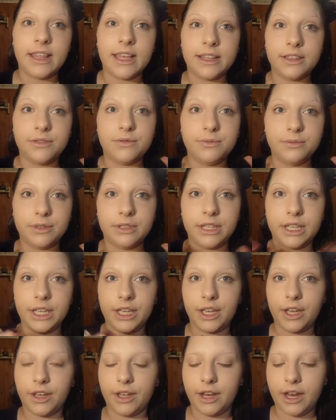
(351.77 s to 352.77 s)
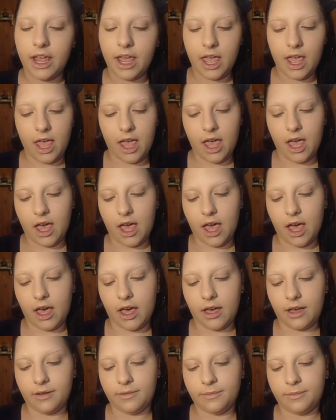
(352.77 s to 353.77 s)
That's really good.
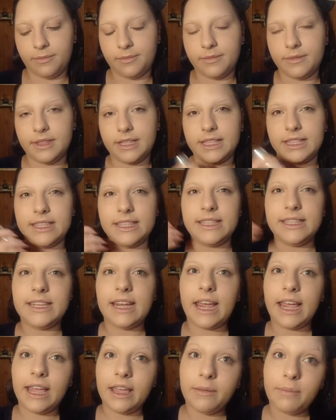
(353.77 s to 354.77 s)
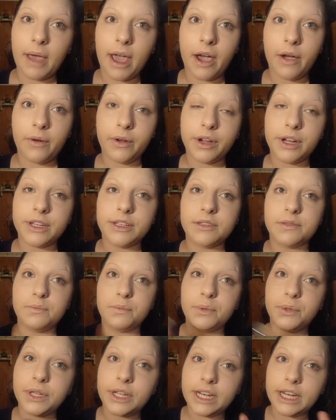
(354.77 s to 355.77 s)
The staying power is
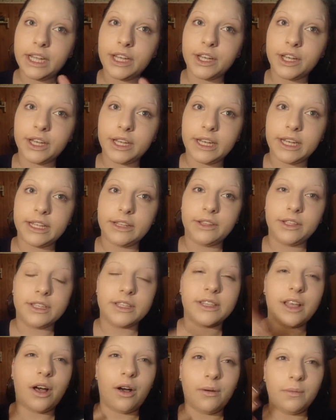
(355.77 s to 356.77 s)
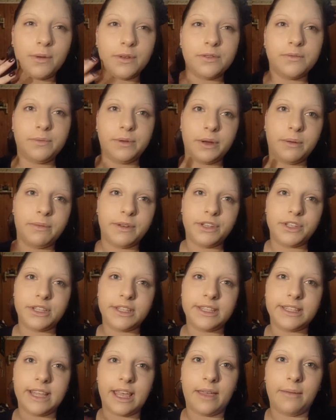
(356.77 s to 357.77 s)
pretty good. It looks almost pretty much
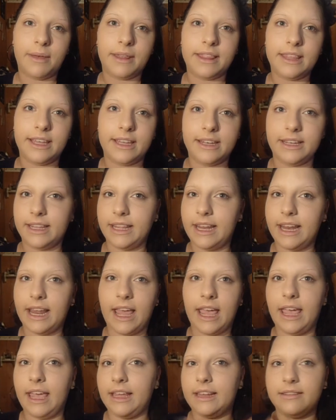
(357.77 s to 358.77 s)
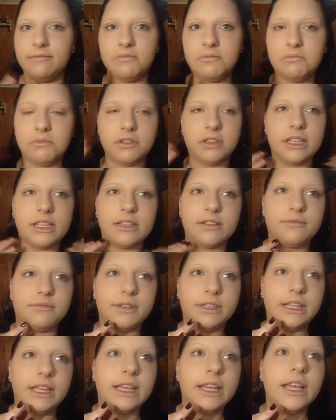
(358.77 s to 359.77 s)
the same at the end of the day. It doesn't
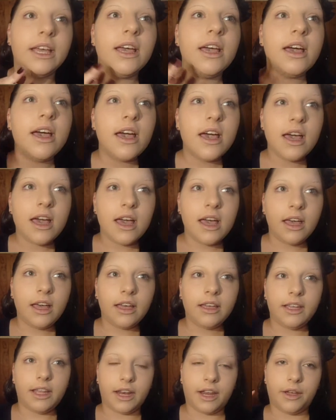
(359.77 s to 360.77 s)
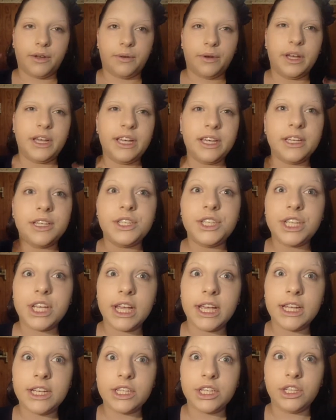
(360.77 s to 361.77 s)
really, you know,
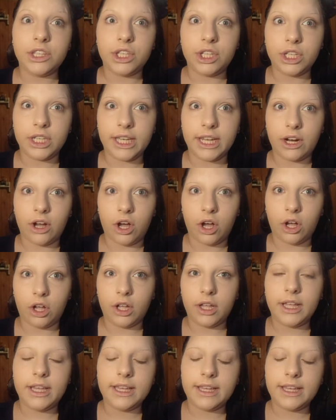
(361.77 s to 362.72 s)
change in look at all.